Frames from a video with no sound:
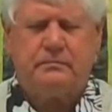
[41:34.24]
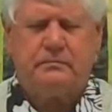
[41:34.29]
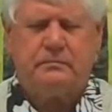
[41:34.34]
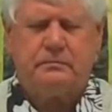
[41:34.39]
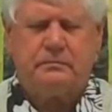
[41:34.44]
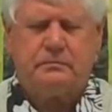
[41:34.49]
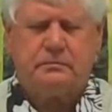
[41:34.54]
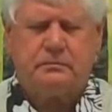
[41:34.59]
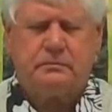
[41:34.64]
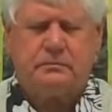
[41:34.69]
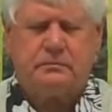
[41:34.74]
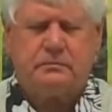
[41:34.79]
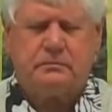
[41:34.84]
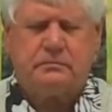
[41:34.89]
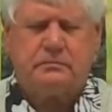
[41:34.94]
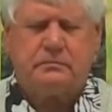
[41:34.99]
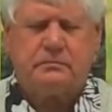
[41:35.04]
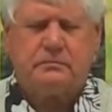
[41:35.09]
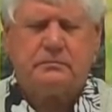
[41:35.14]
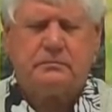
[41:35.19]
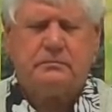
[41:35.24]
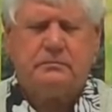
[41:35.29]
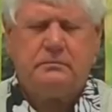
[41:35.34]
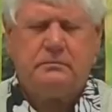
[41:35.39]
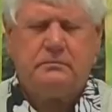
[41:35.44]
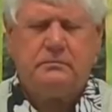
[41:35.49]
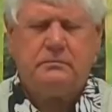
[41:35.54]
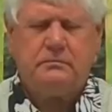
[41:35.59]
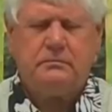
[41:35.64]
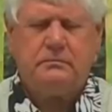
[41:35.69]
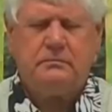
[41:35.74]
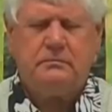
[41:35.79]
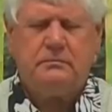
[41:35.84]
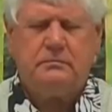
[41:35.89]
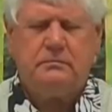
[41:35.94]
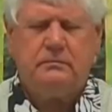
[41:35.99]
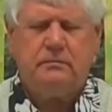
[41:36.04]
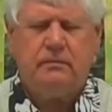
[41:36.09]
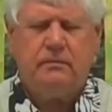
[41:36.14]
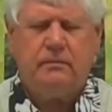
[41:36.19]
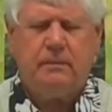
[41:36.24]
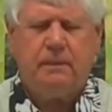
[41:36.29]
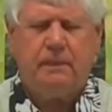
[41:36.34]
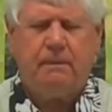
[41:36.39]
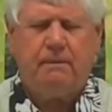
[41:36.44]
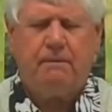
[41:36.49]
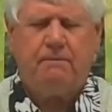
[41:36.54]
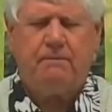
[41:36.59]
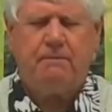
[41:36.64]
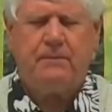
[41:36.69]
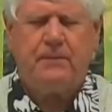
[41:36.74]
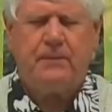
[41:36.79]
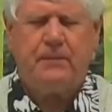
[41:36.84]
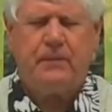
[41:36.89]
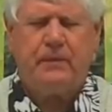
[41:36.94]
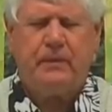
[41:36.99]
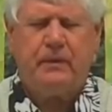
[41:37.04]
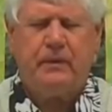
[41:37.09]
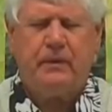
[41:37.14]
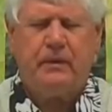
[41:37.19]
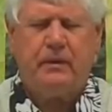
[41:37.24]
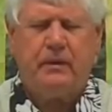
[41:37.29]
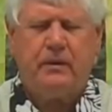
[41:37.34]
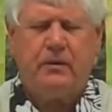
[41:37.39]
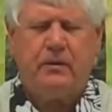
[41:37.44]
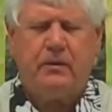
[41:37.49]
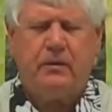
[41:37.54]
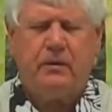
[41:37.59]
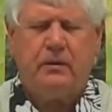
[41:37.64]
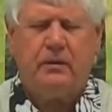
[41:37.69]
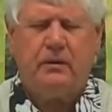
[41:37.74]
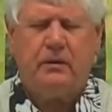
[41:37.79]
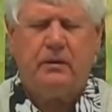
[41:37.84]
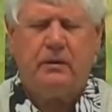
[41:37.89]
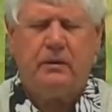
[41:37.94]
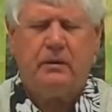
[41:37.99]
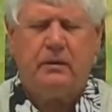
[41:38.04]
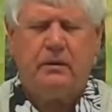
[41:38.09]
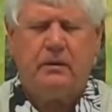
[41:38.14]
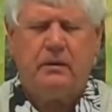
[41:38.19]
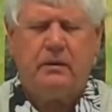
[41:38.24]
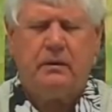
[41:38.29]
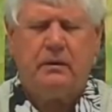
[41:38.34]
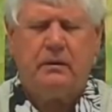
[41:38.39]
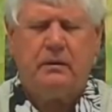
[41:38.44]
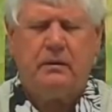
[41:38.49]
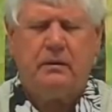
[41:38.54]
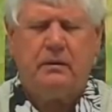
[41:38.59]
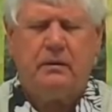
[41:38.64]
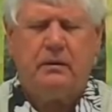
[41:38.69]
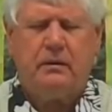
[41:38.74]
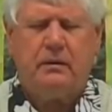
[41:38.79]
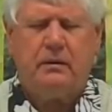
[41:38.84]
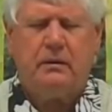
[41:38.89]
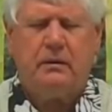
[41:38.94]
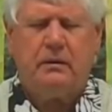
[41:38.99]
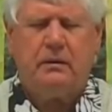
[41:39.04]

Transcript: [no speech]